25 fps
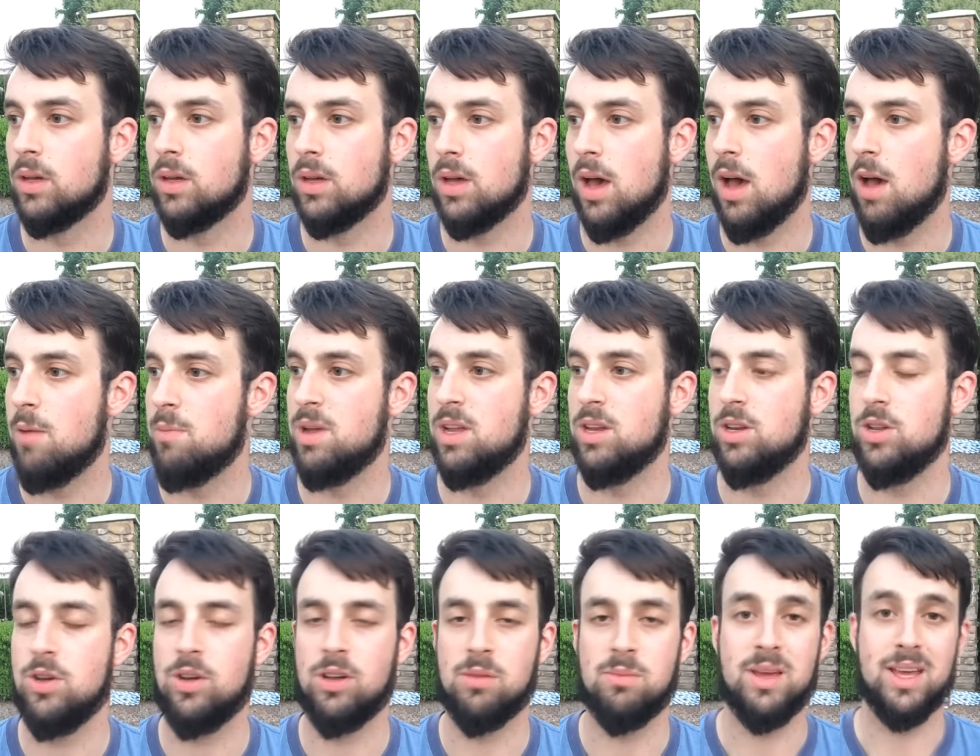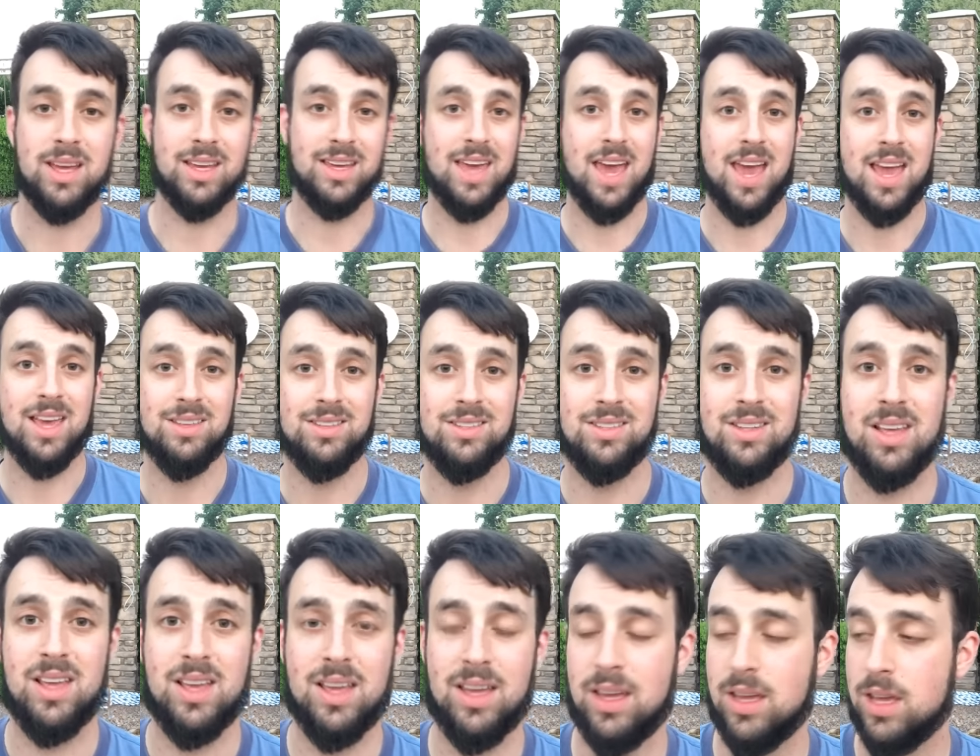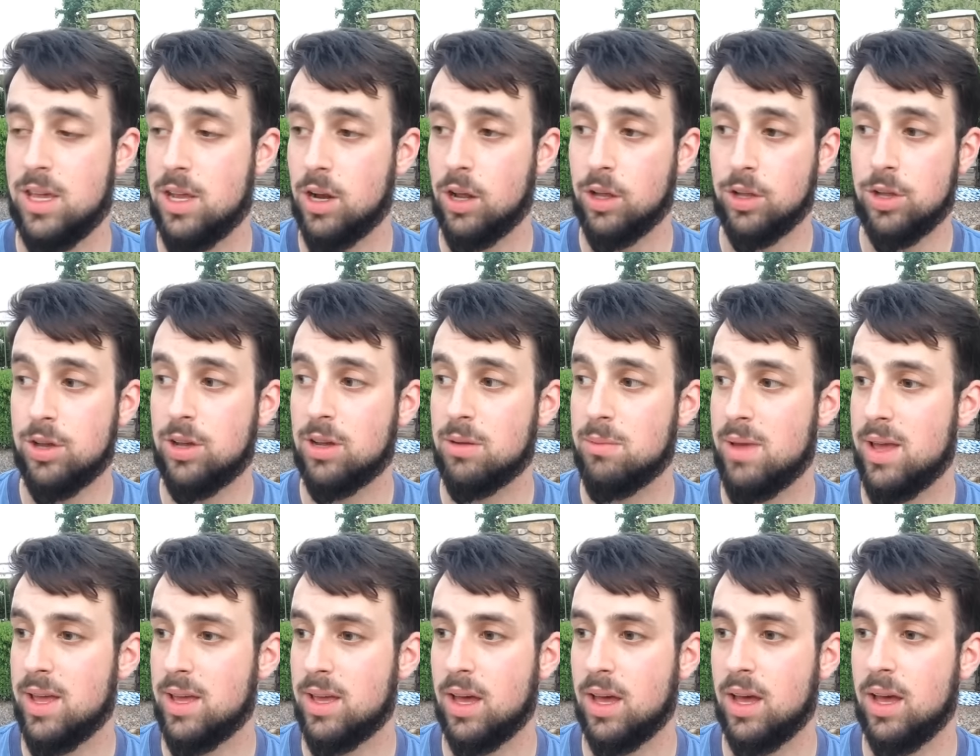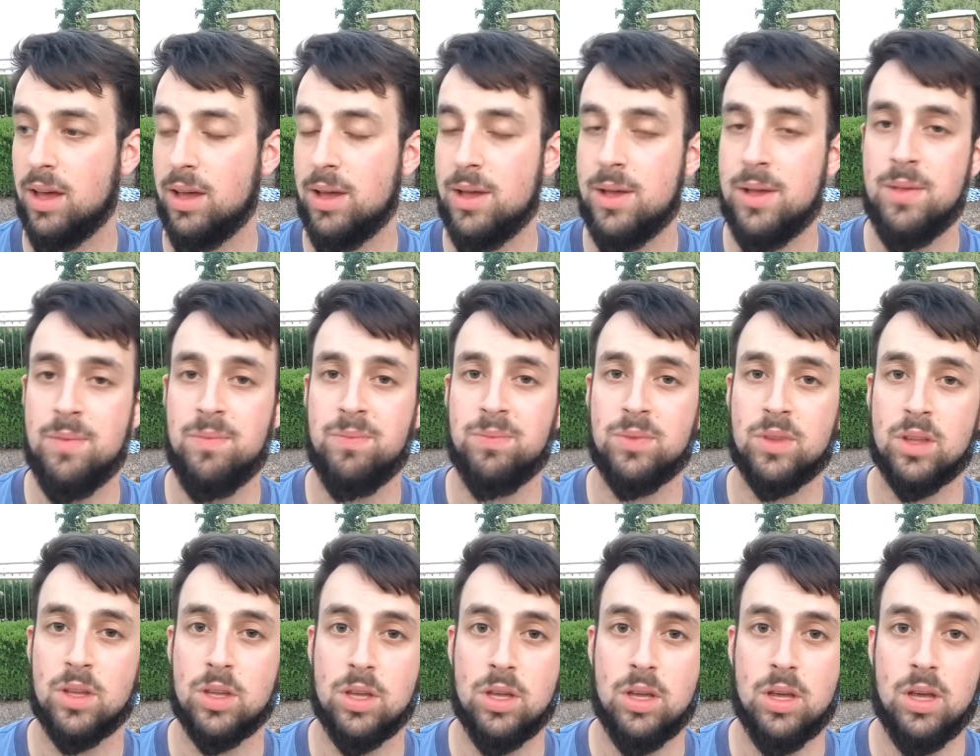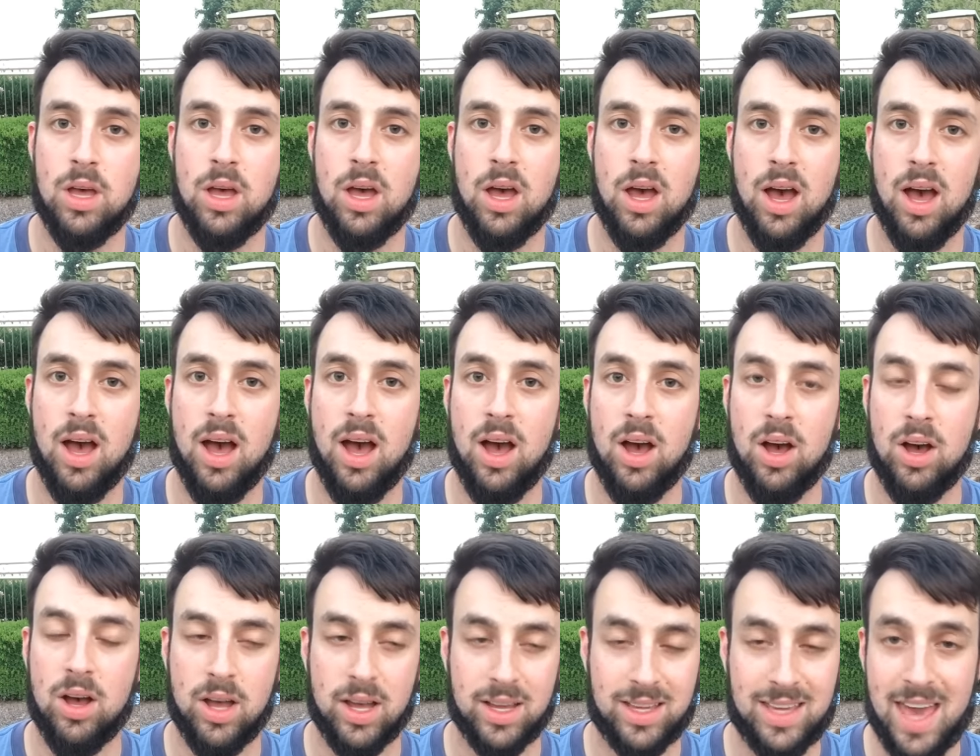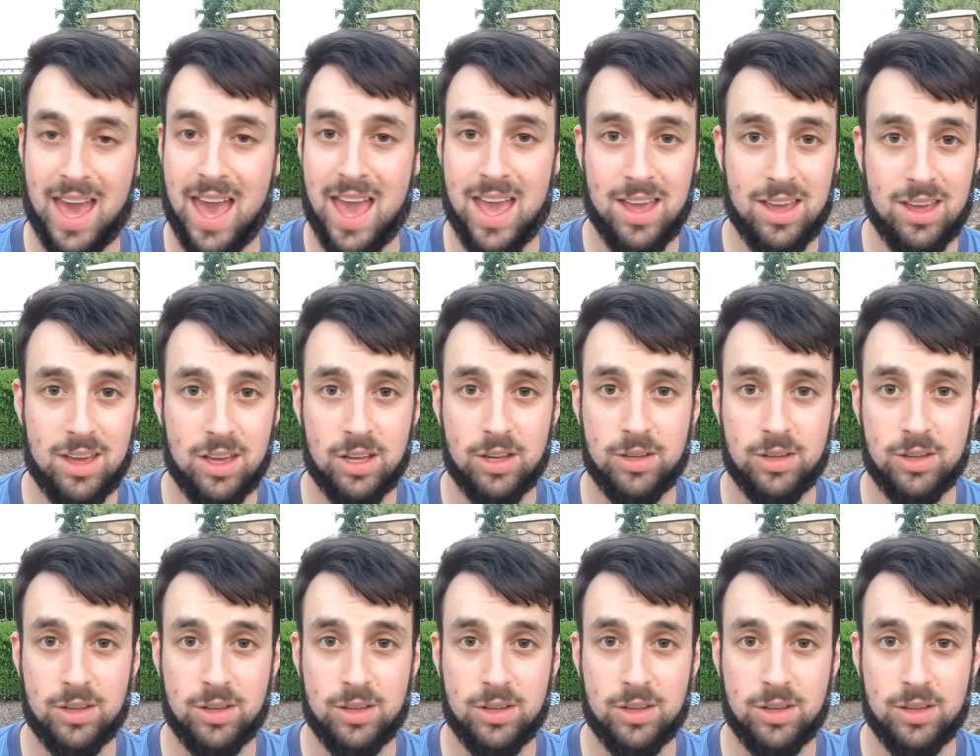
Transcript: I mean, you can make casing, you know, you can make a, uh, a cake,